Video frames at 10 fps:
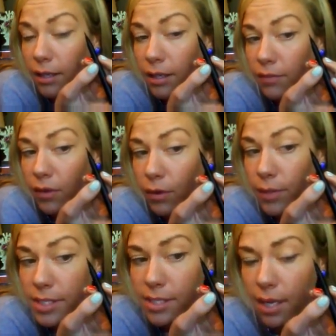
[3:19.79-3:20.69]
And I've
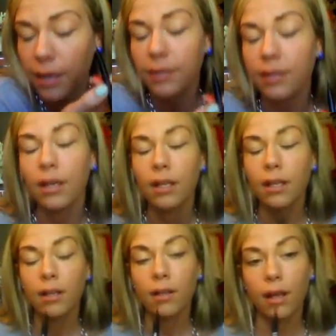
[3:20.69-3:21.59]
always done
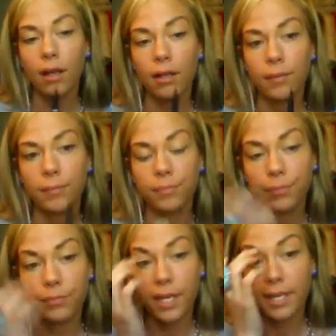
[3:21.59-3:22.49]

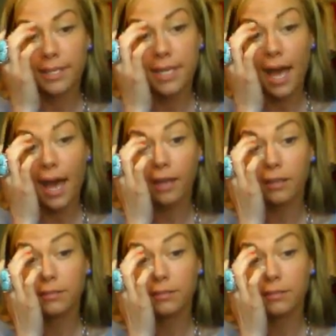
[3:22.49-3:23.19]
like a cat